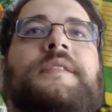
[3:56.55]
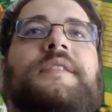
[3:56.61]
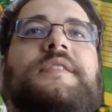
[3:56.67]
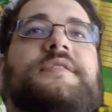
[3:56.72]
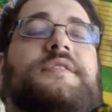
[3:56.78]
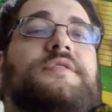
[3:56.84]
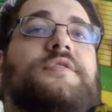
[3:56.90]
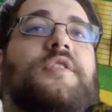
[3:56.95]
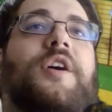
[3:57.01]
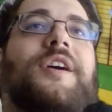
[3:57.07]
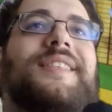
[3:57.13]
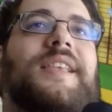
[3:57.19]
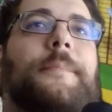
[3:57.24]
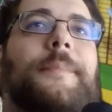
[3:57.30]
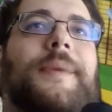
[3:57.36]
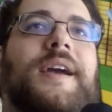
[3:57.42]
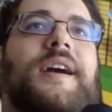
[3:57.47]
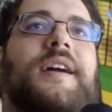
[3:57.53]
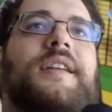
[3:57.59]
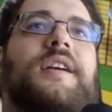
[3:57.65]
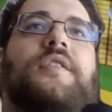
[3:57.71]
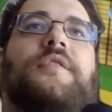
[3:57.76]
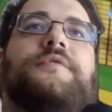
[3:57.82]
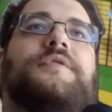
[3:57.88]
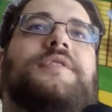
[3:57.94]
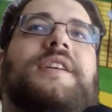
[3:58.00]
This is the only
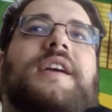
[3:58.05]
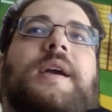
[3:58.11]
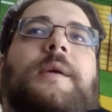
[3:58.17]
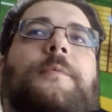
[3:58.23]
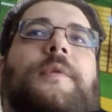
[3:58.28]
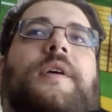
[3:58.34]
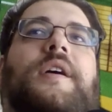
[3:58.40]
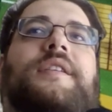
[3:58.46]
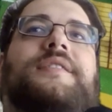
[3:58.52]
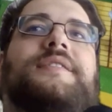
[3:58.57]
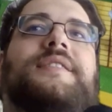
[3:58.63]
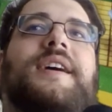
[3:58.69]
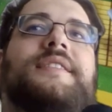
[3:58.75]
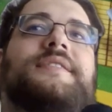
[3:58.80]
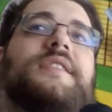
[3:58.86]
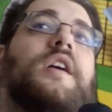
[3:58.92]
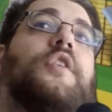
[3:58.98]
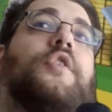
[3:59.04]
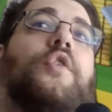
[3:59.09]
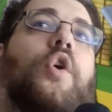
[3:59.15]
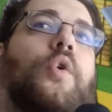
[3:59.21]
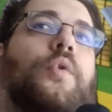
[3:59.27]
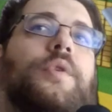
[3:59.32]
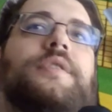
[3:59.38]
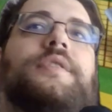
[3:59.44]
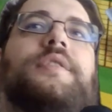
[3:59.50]
mechanic of the game where the dice are
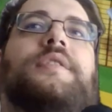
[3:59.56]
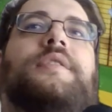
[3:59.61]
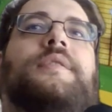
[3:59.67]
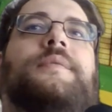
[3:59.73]
rolled,